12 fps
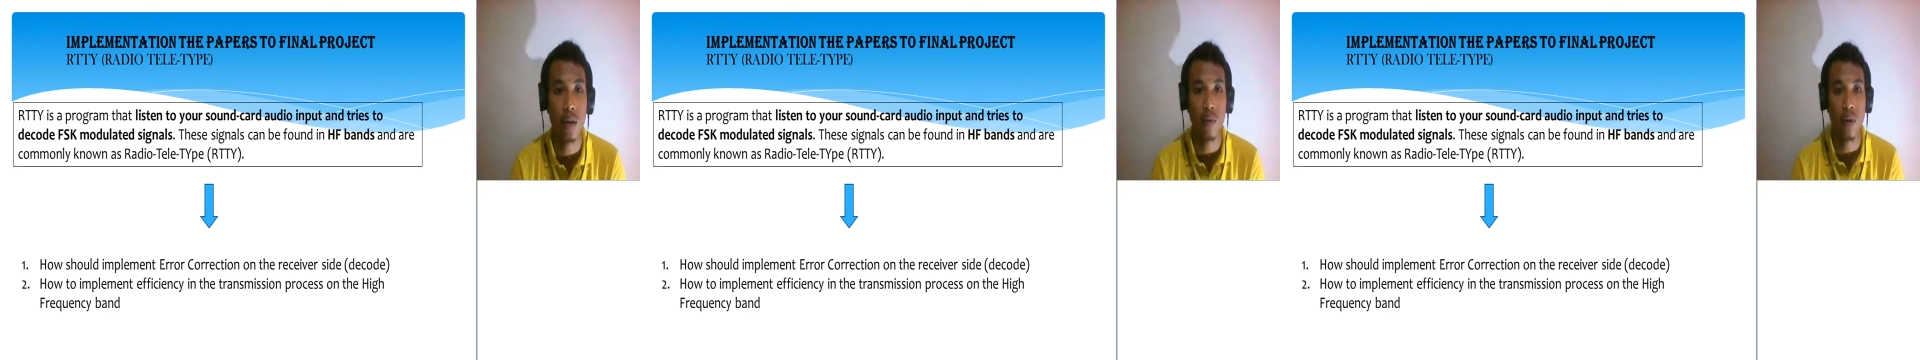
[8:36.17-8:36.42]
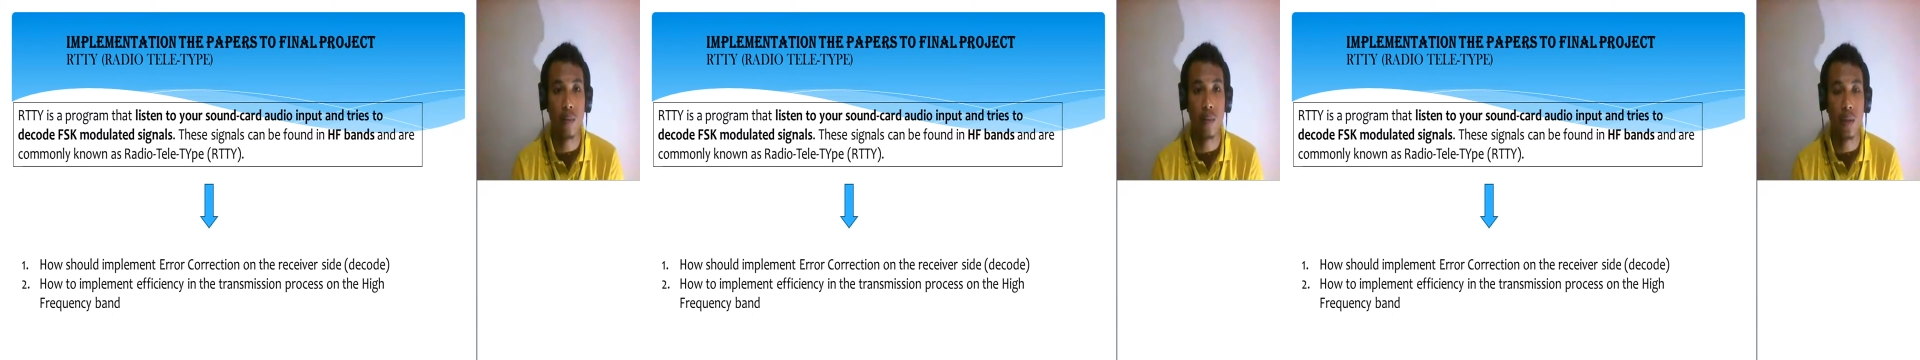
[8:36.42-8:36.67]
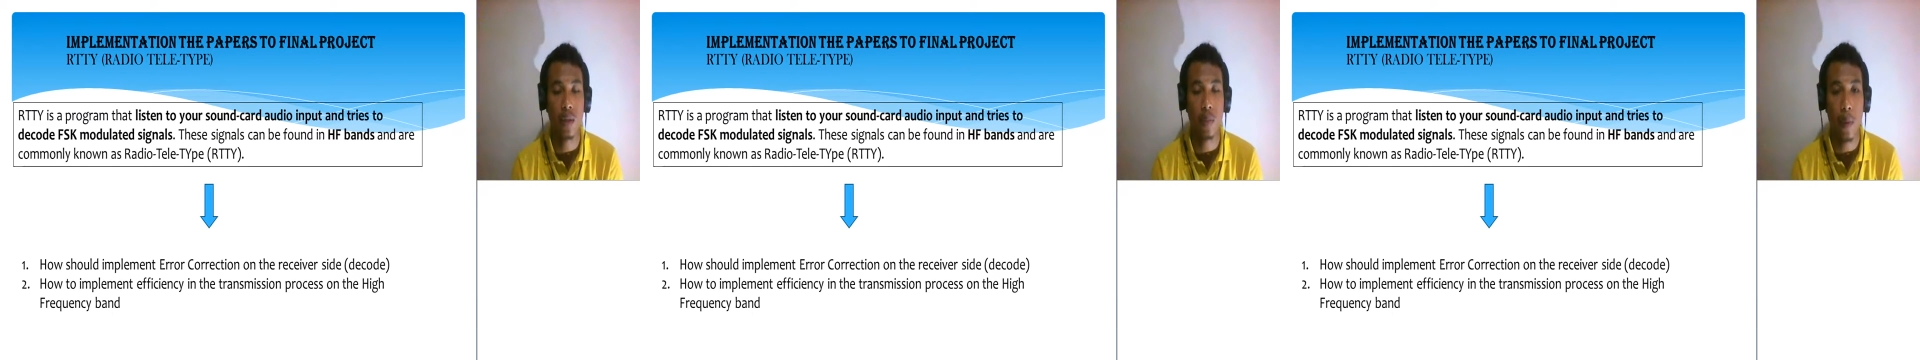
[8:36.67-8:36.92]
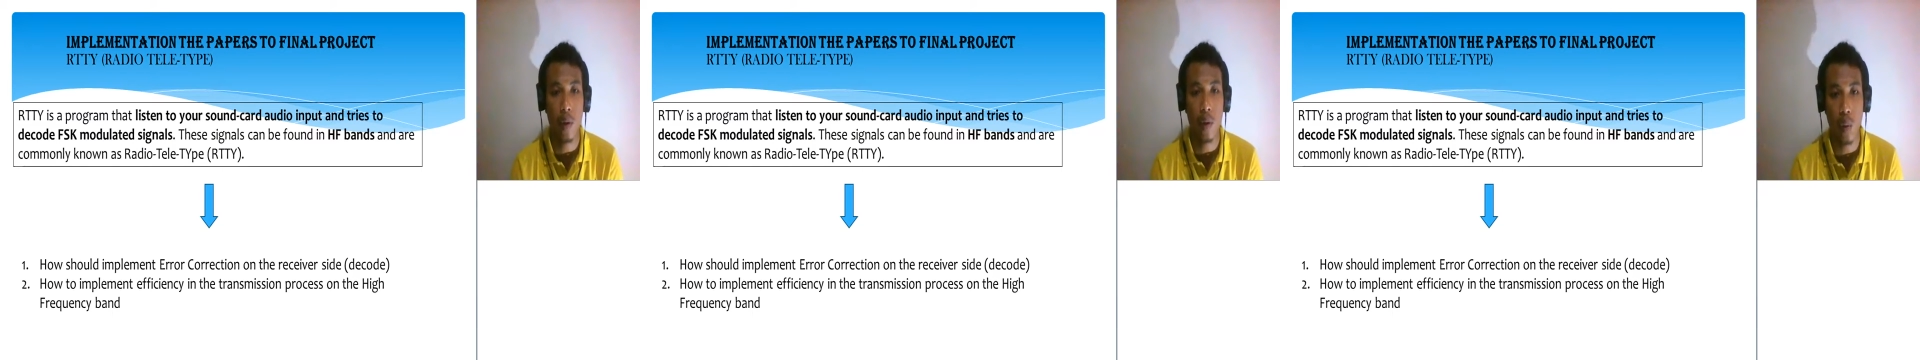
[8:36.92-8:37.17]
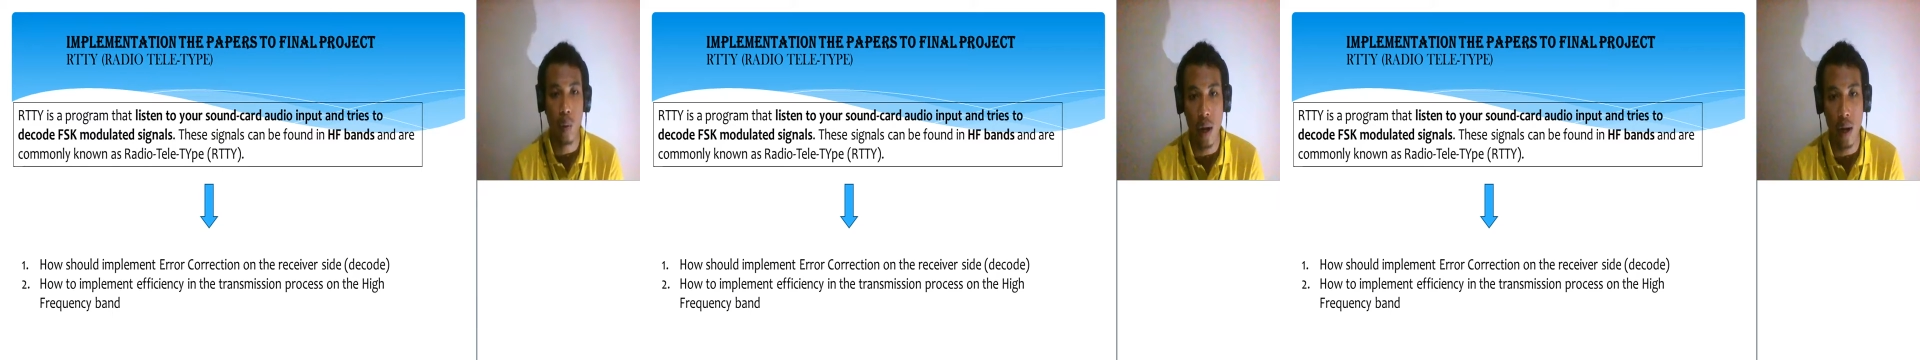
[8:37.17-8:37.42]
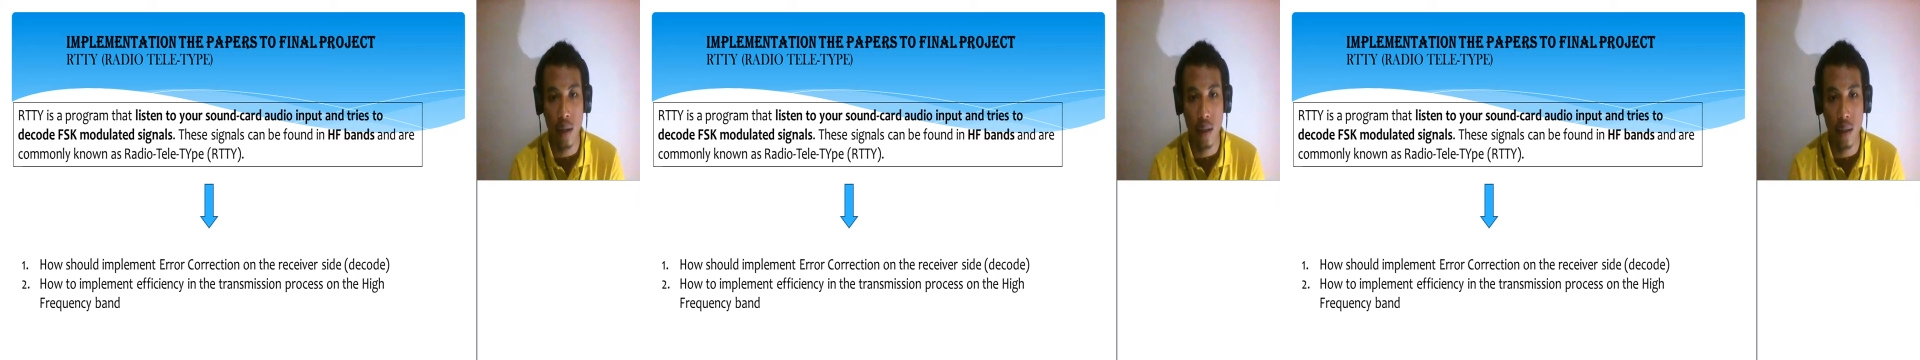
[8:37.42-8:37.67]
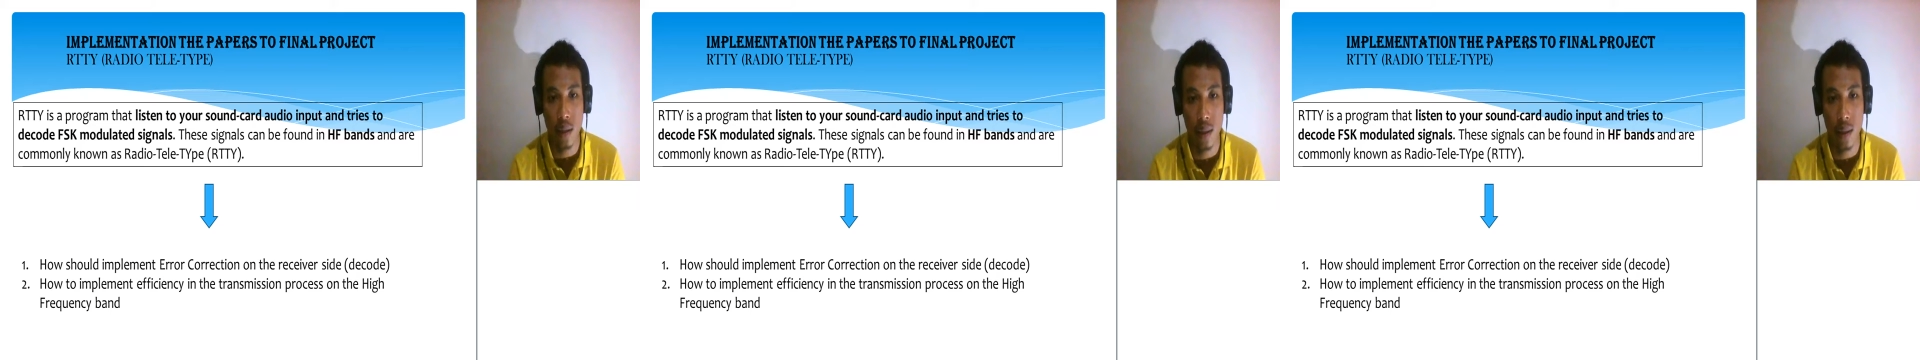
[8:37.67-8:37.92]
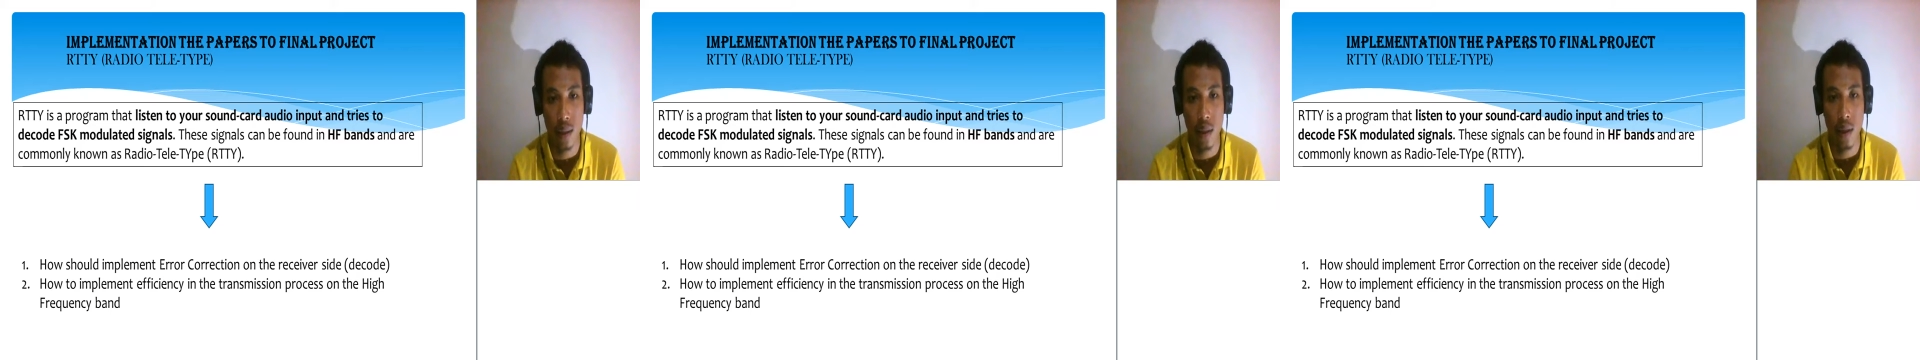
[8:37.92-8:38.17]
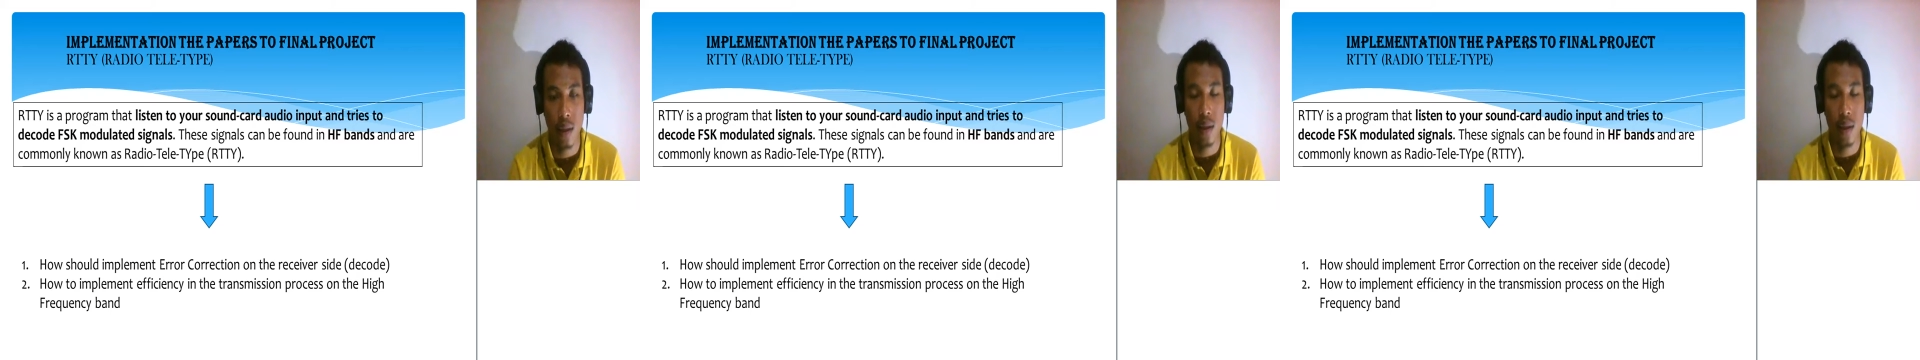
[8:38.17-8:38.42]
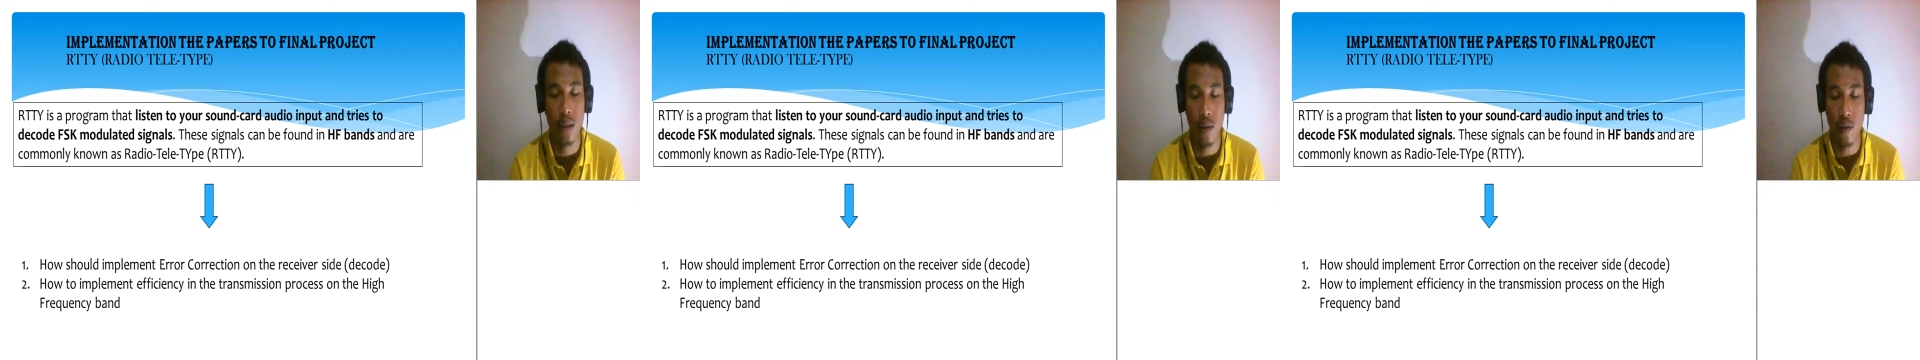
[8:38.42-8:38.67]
from the paper 1, the